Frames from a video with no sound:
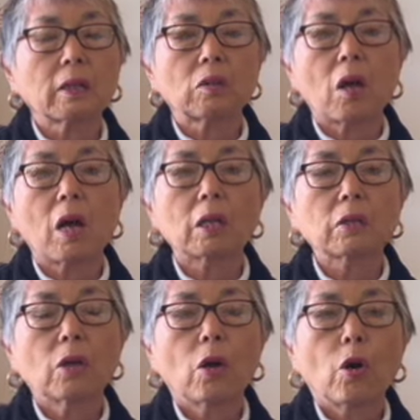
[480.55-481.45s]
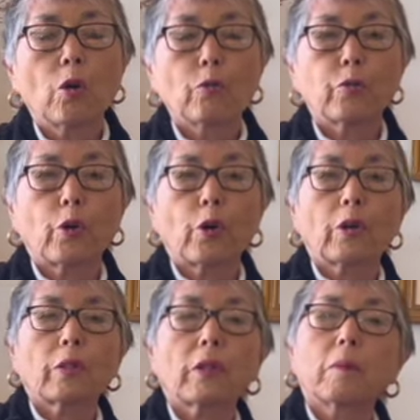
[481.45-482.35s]
long
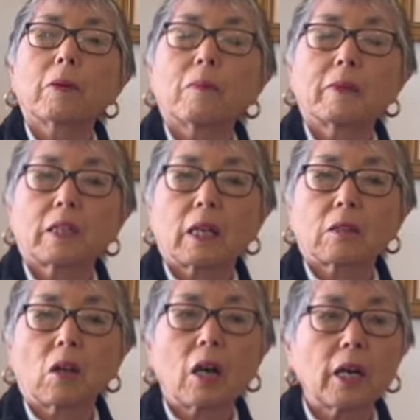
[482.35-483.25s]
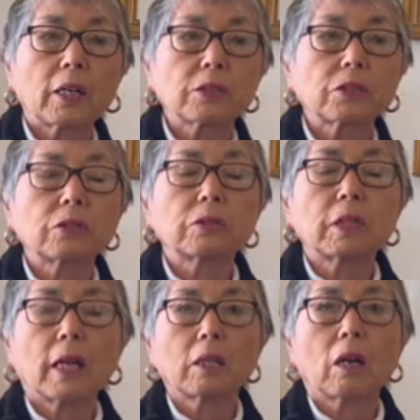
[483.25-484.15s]
for the public at large to
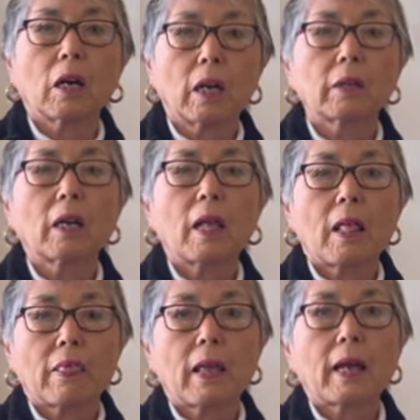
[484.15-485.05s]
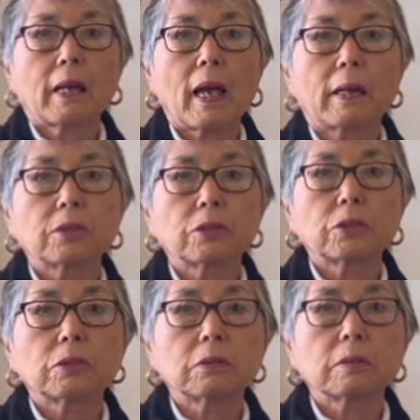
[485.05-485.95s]
take on that attitude.